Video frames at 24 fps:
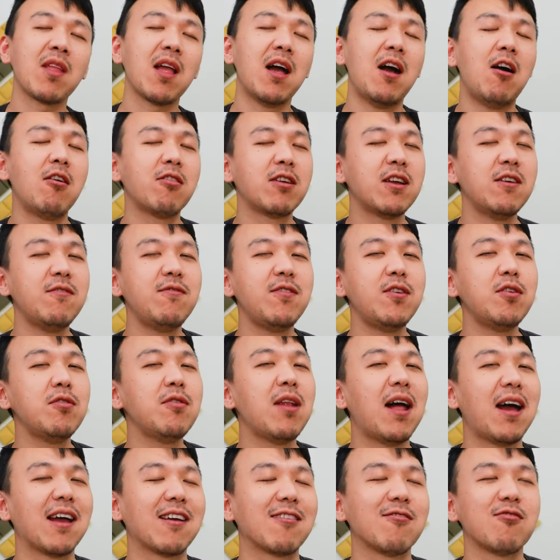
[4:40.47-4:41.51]
I'll give you
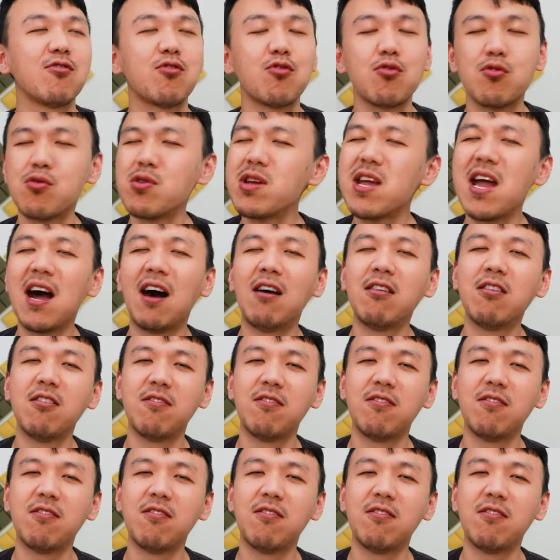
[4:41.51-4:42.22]
like three out